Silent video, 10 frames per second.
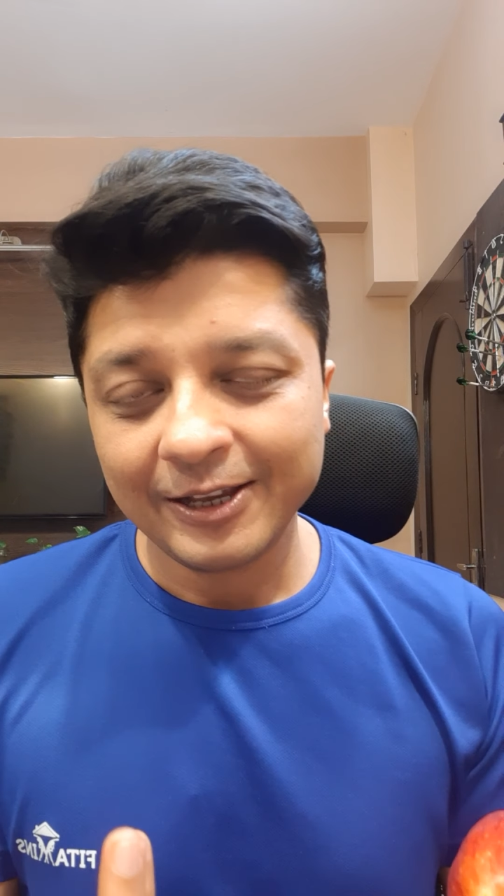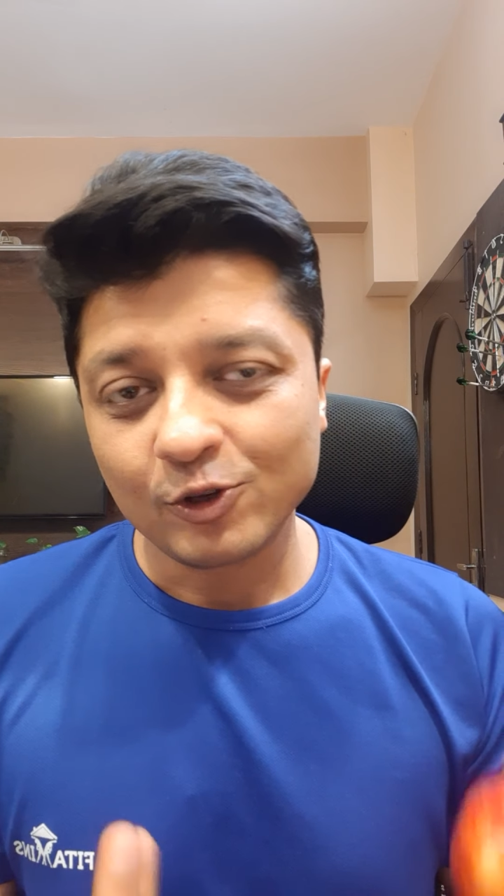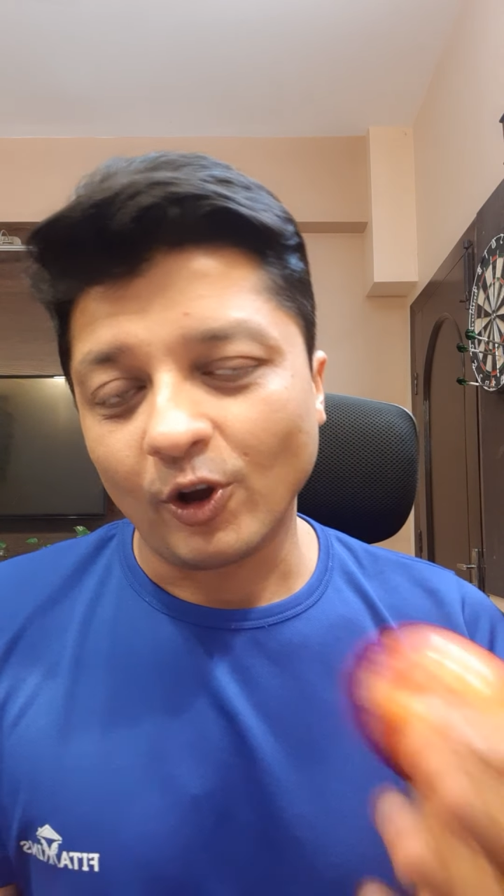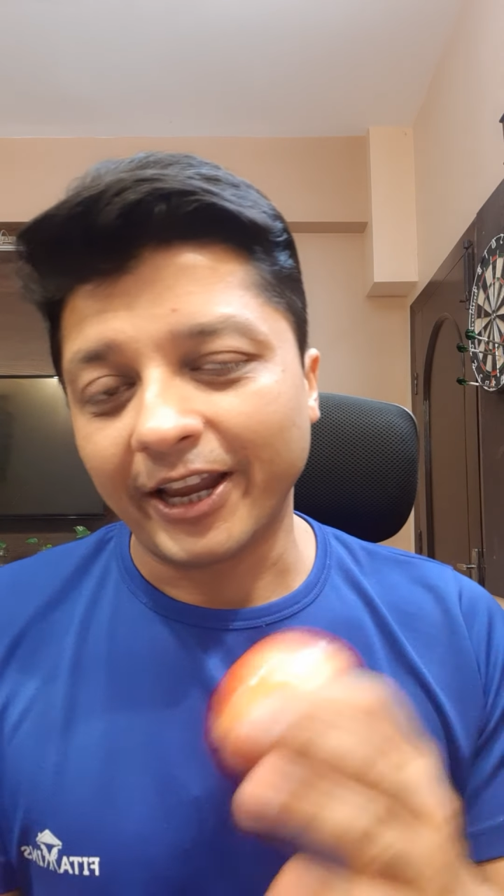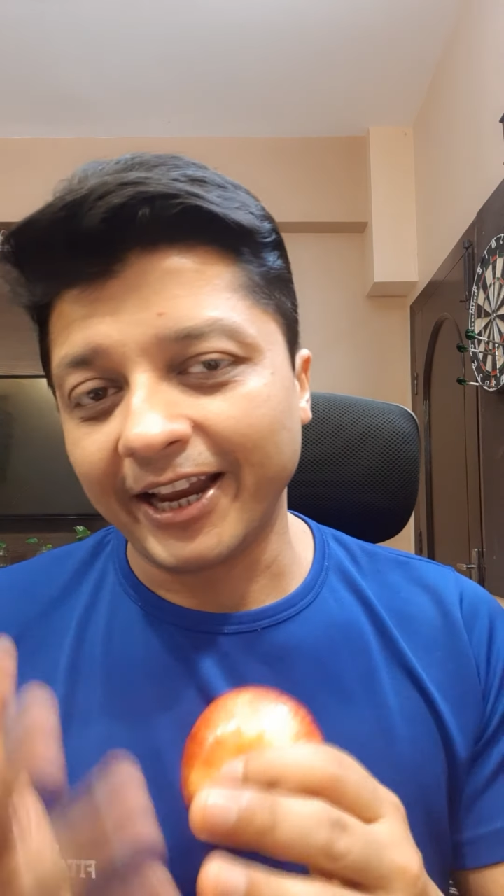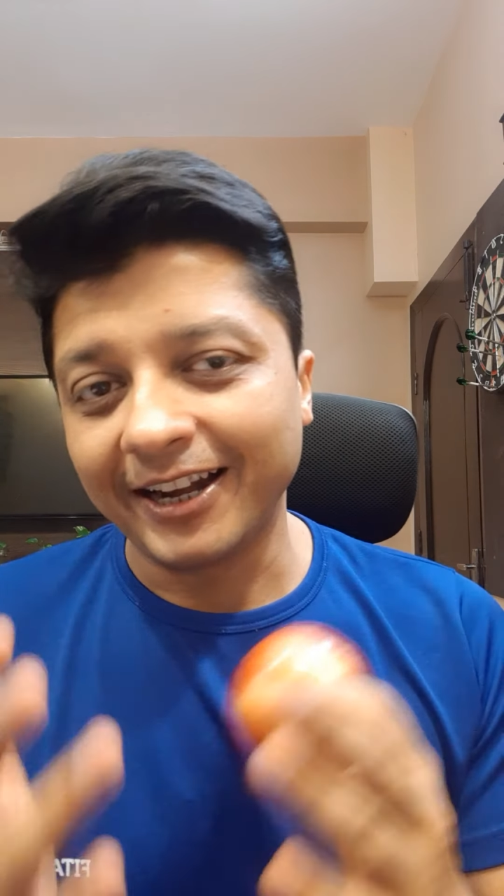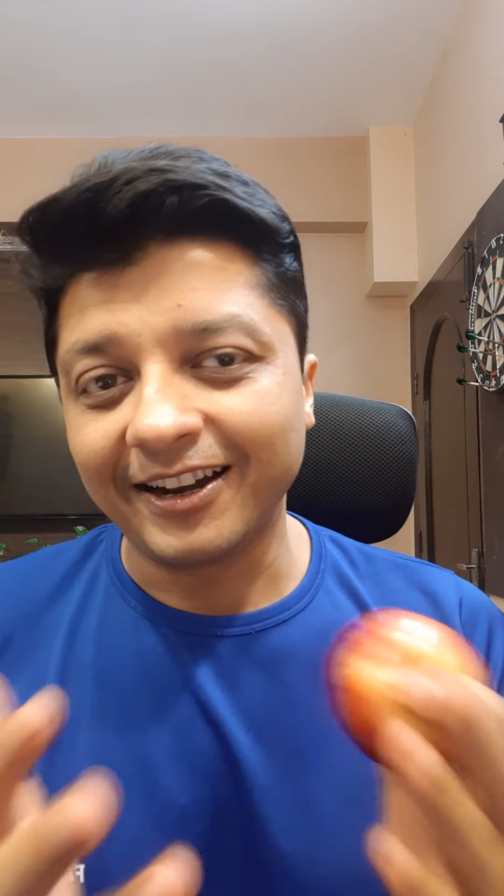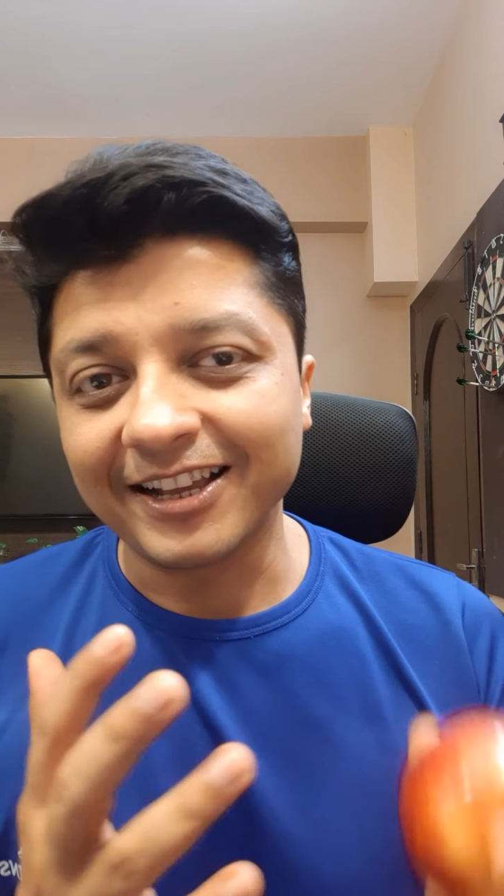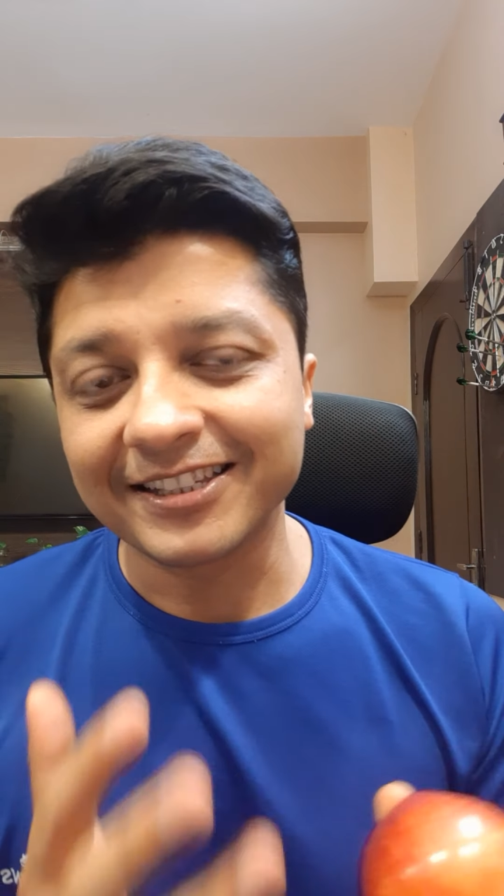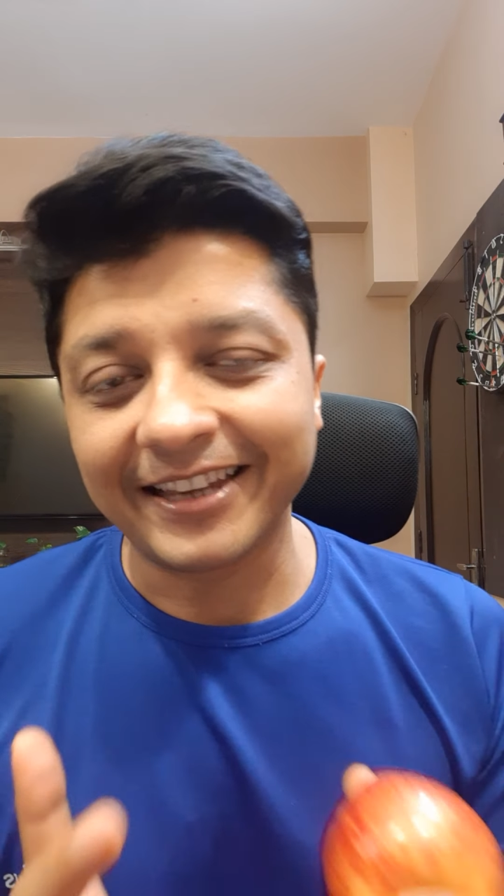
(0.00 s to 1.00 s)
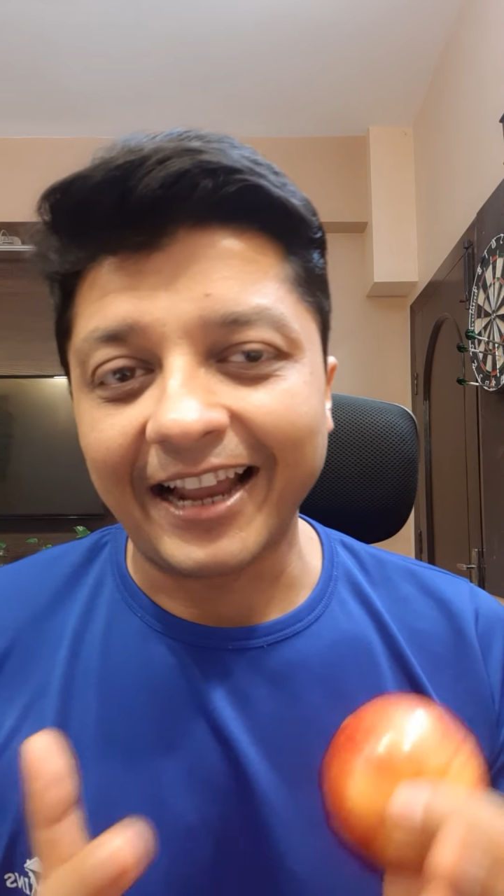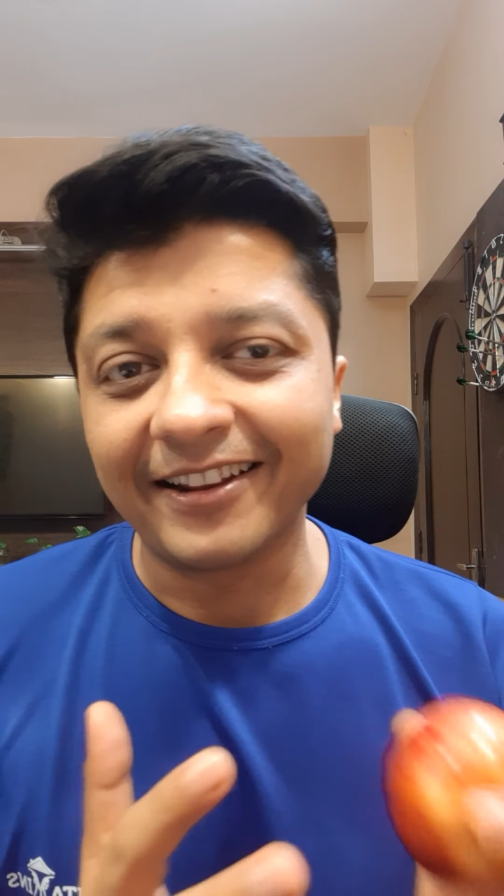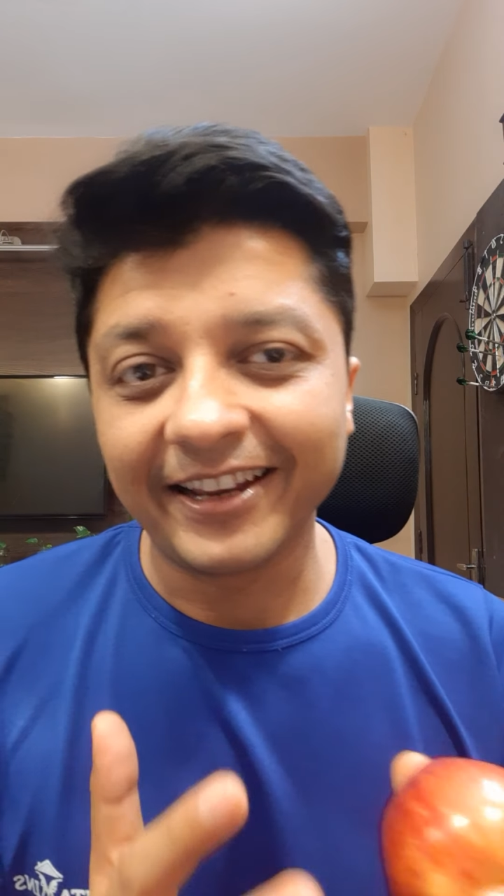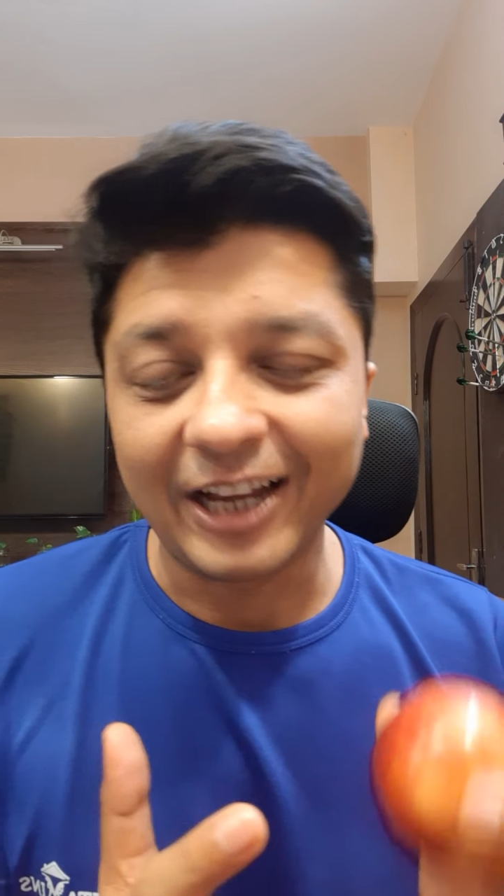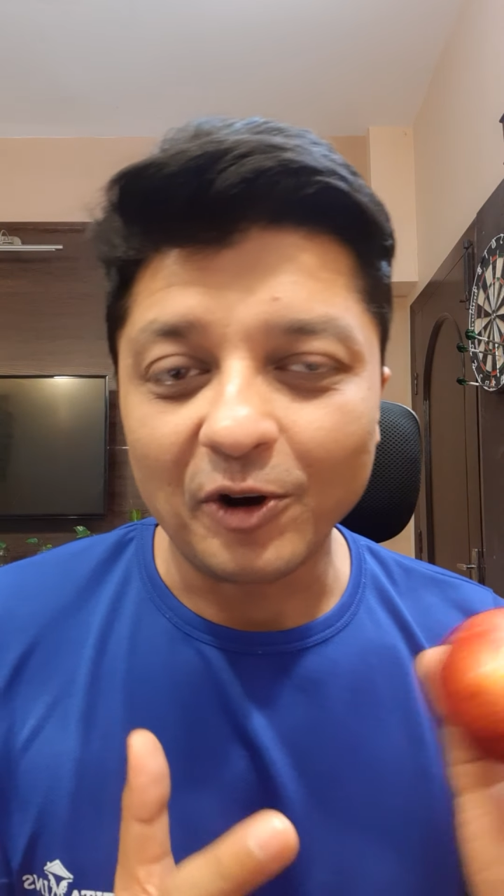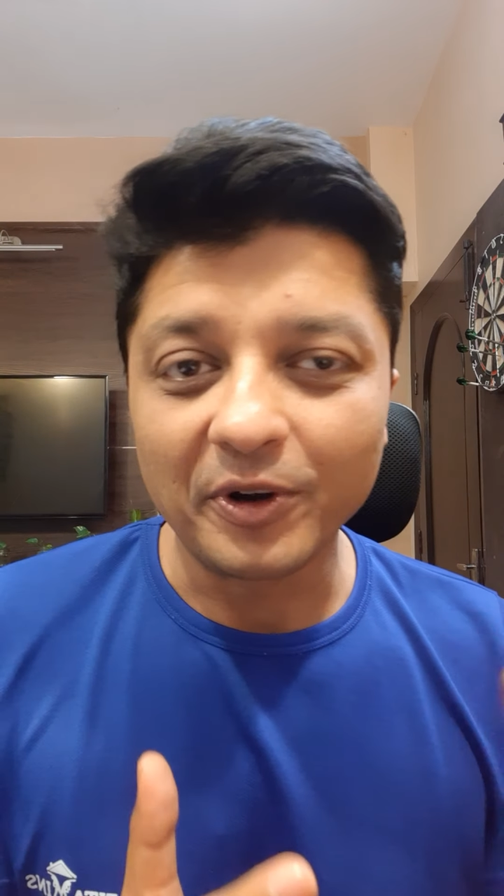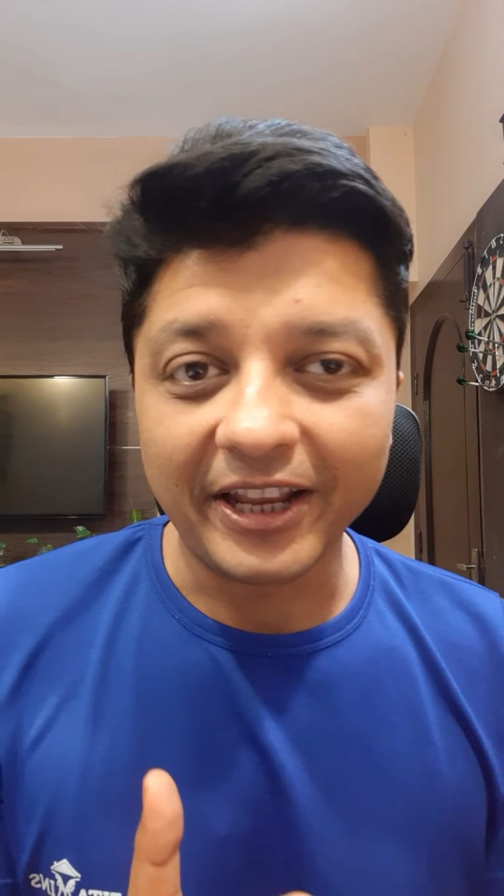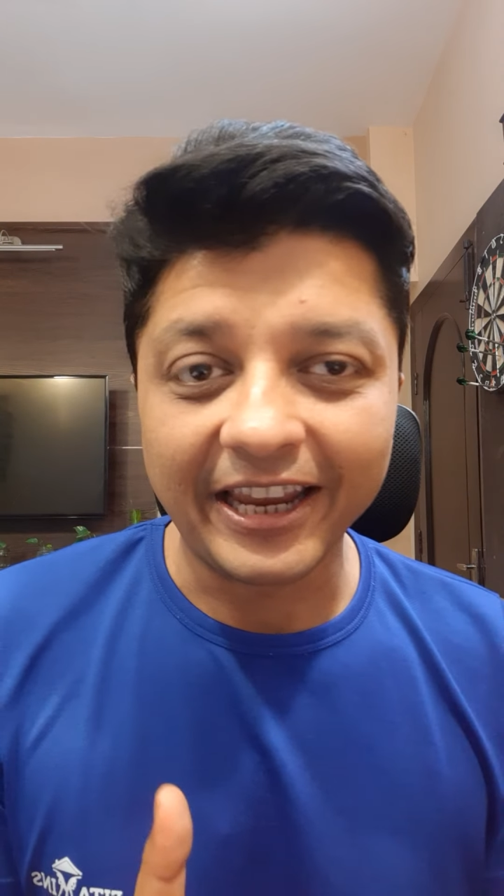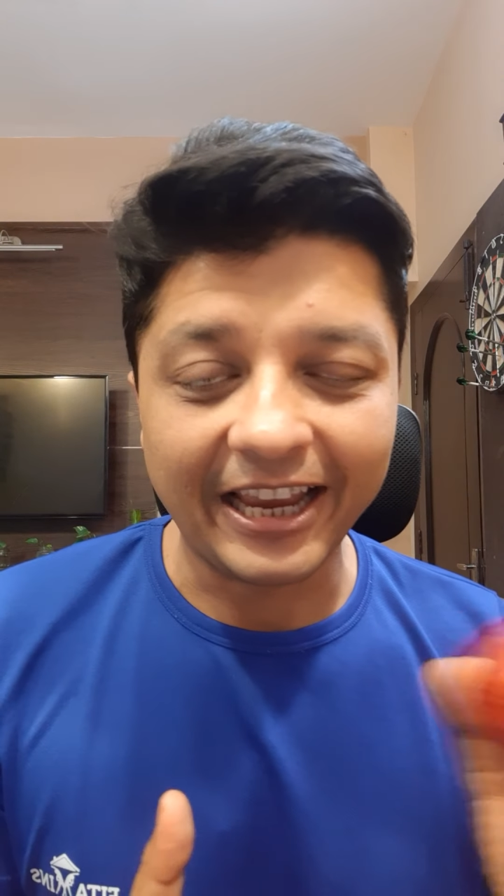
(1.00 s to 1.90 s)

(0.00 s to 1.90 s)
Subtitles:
So again, does calorie counting